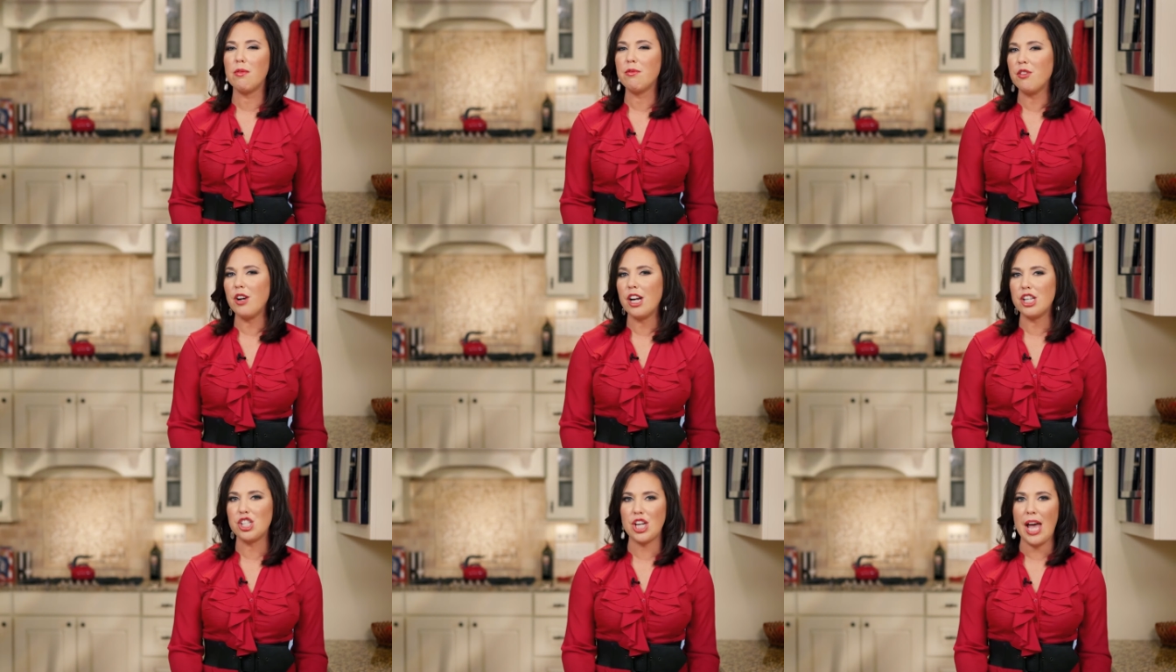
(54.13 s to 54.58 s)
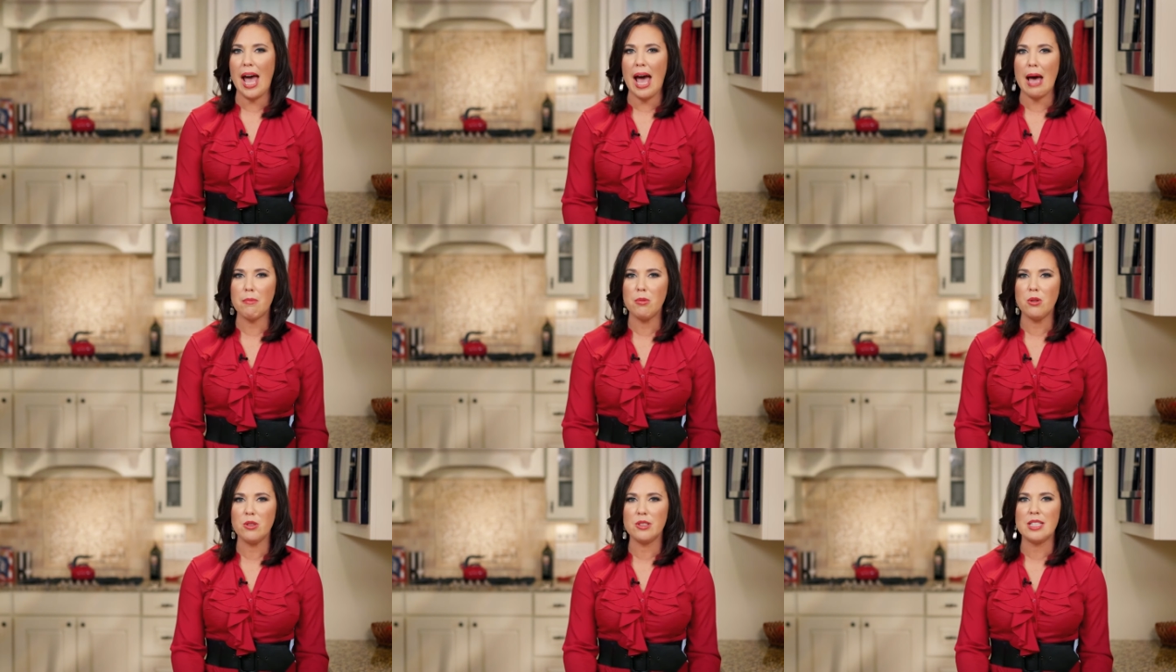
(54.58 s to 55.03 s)
fresh
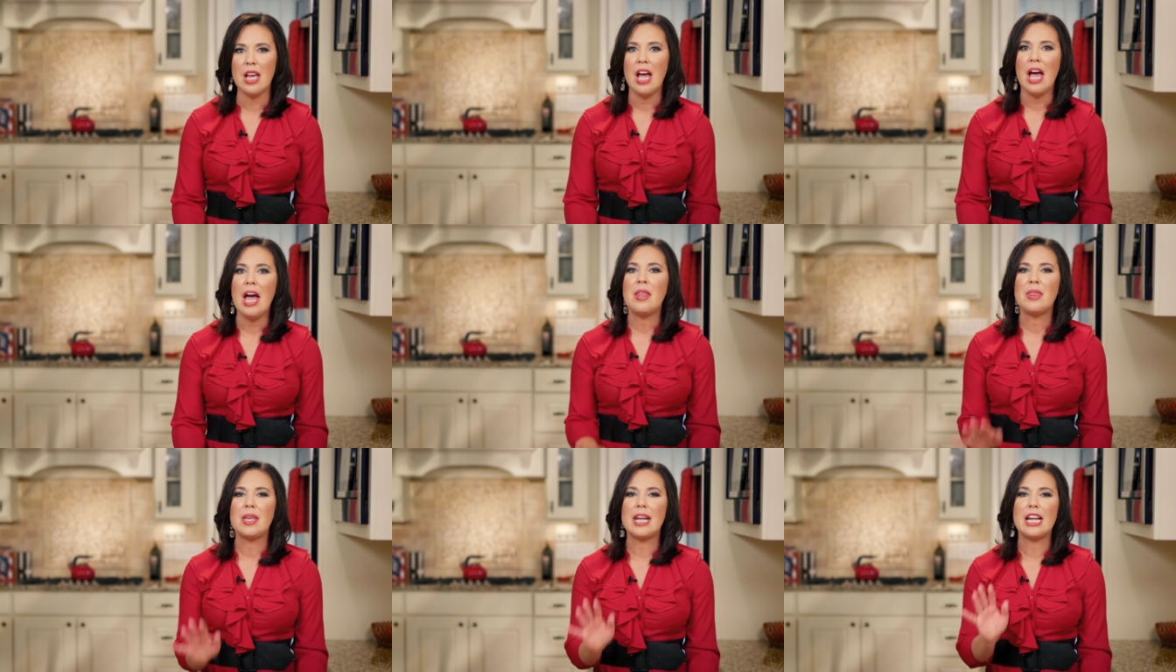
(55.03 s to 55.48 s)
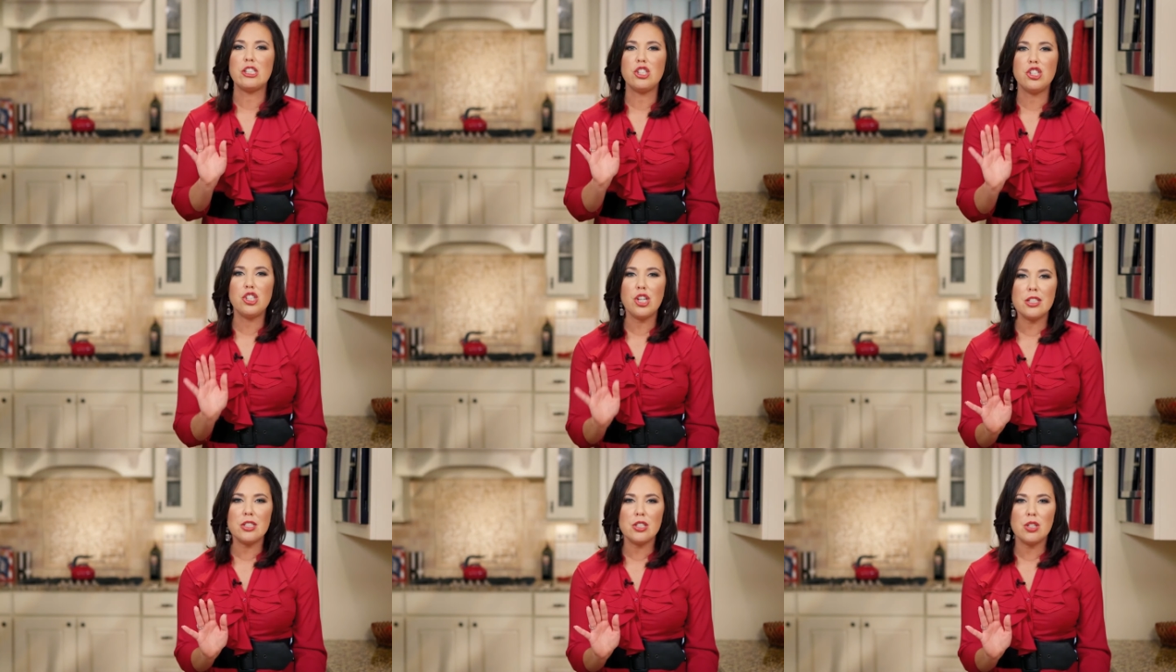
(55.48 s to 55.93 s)
apples that had
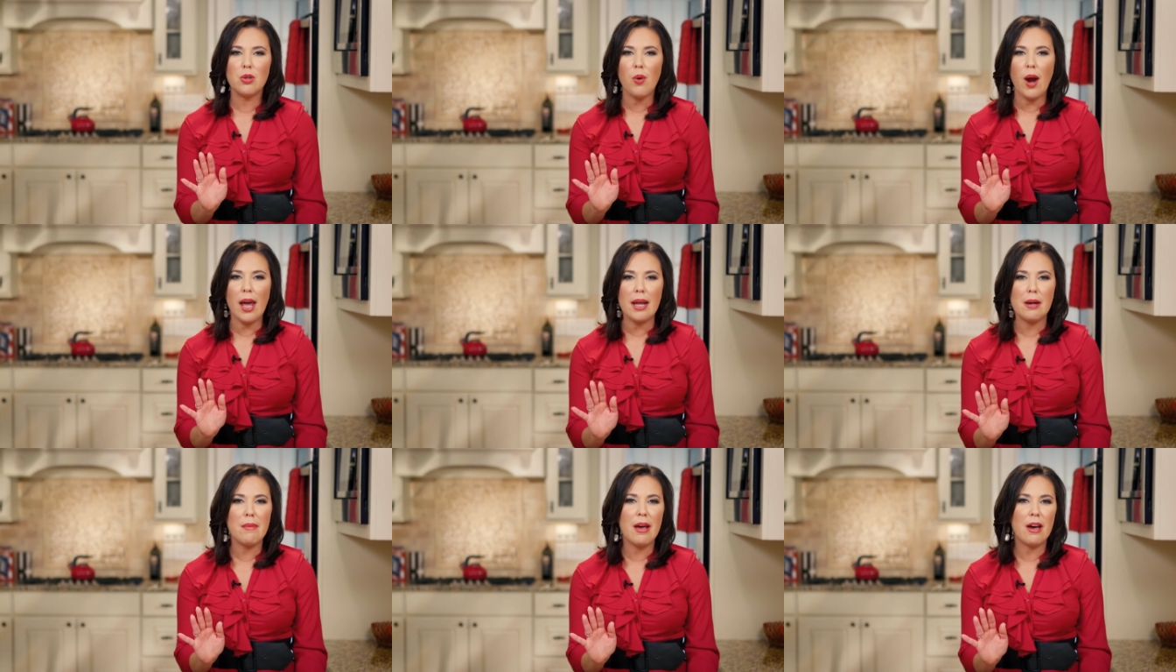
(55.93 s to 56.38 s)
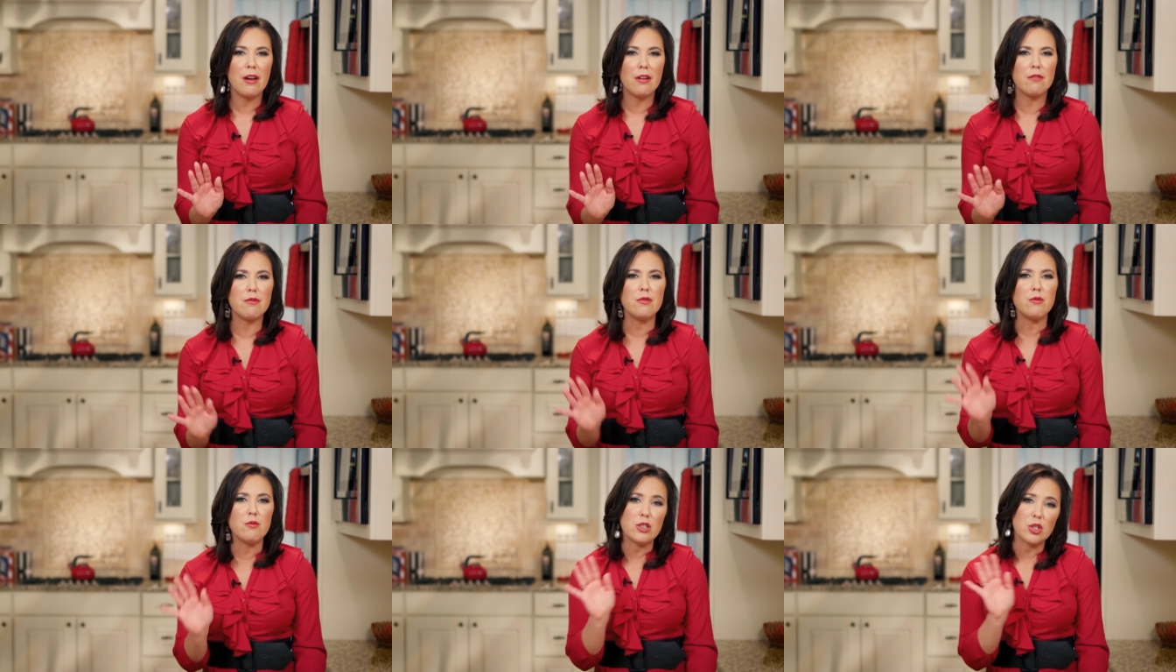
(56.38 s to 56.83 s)
just the right amount
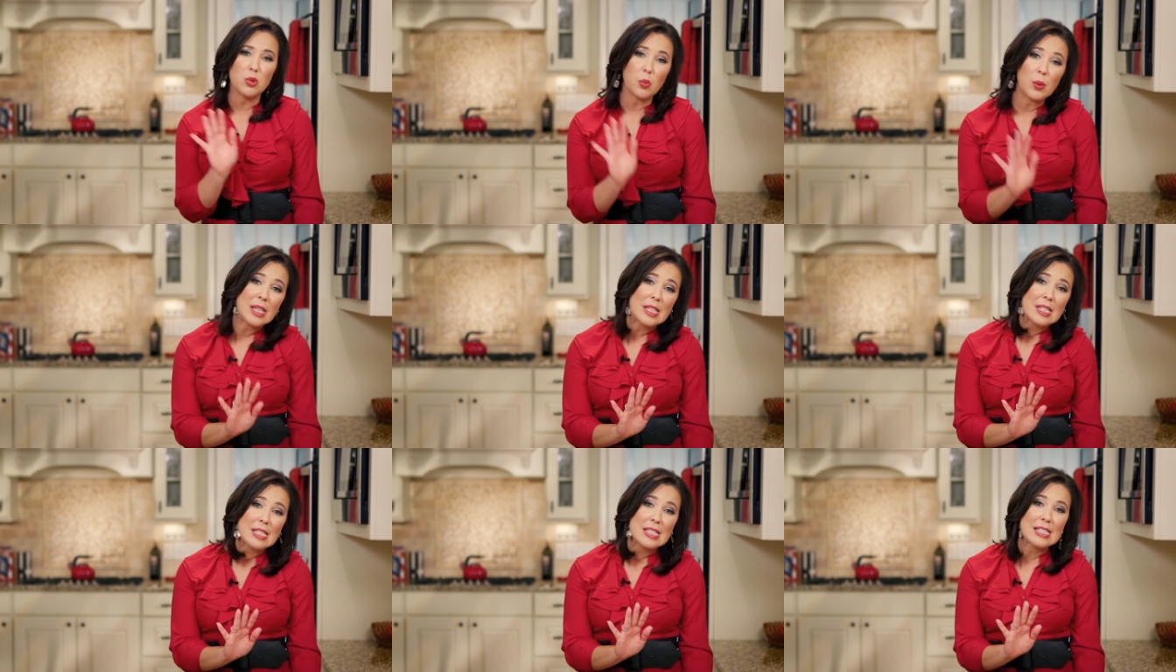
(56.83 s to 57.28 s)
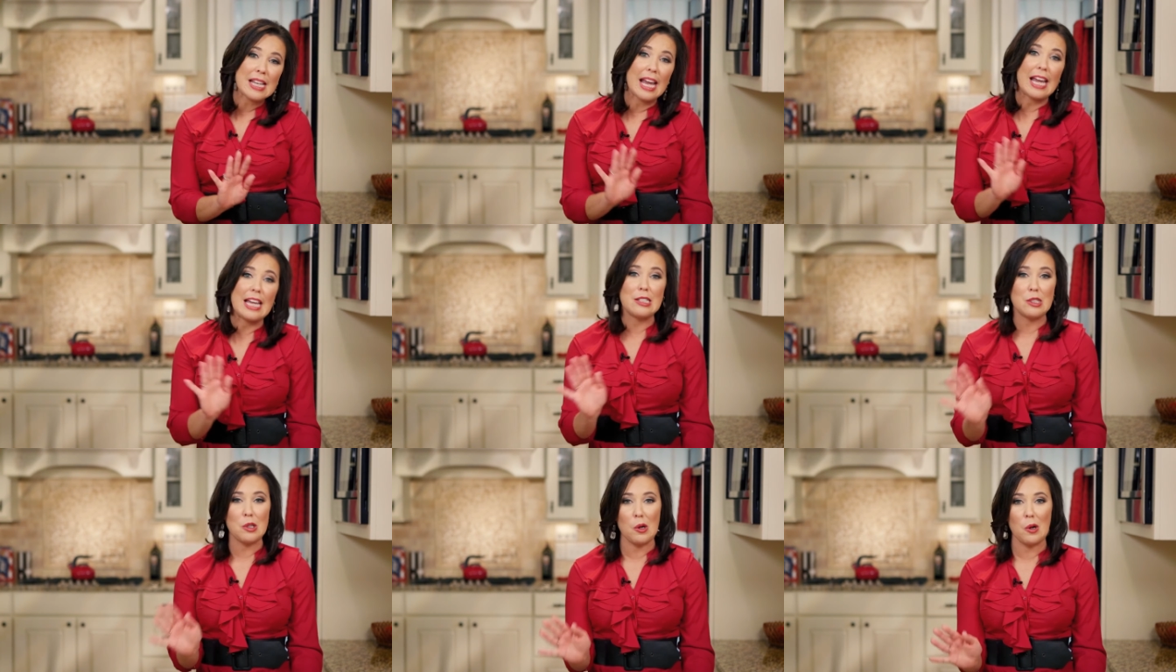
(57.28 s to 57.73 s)
of sweetness
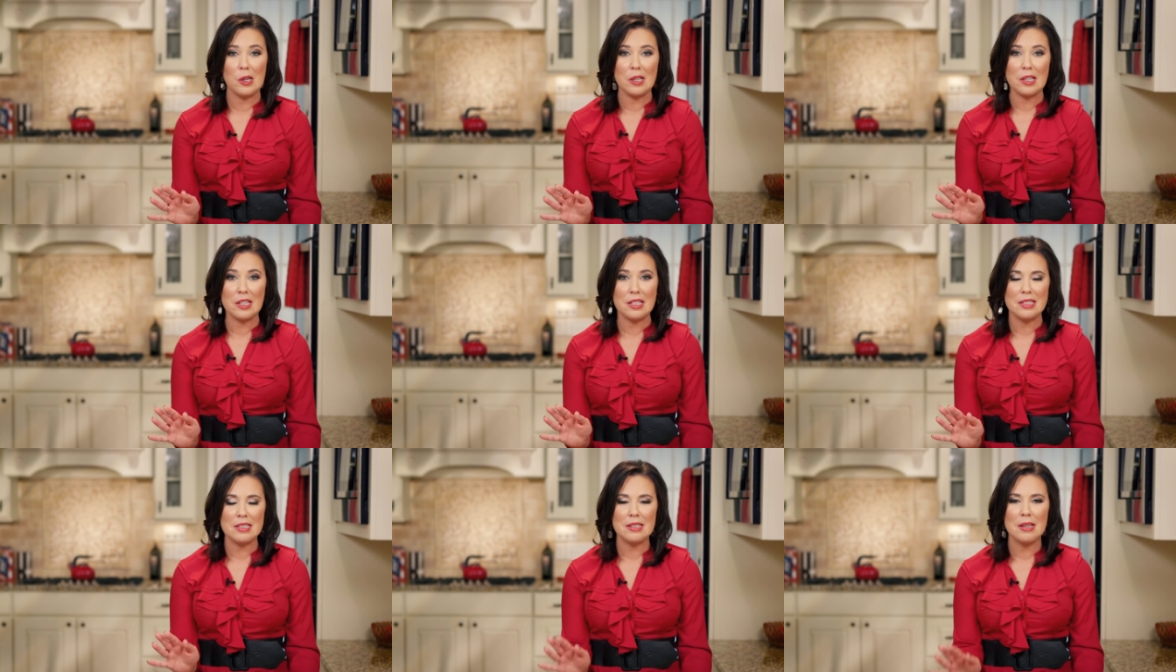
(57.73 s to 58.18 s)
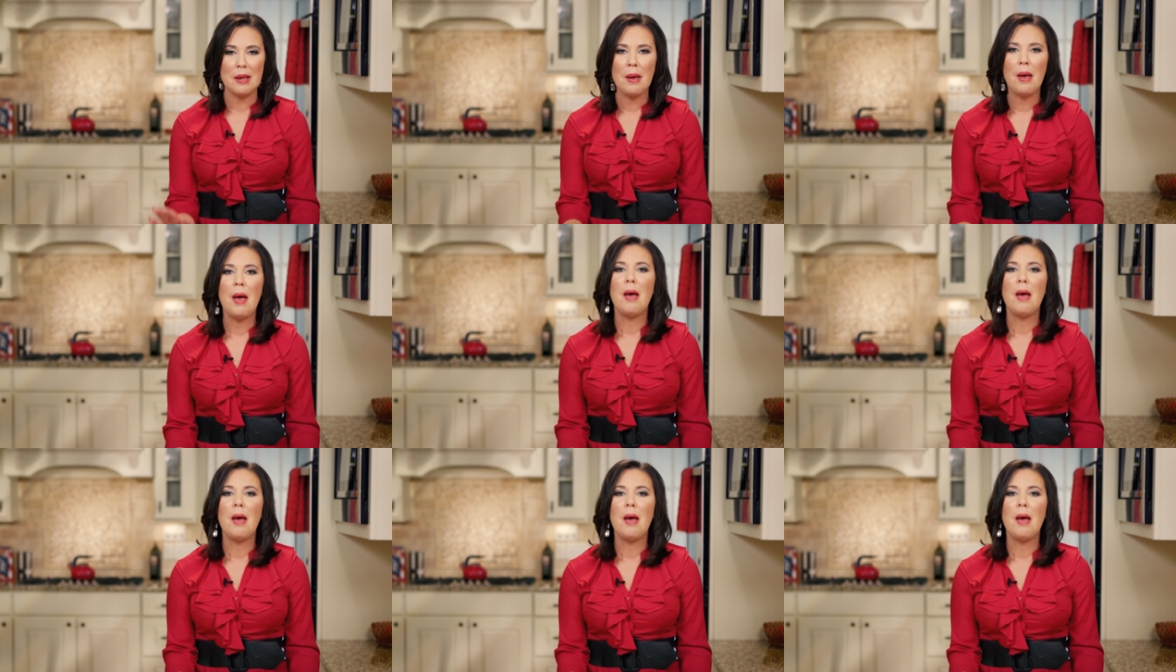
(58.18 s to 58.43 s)
and tartness.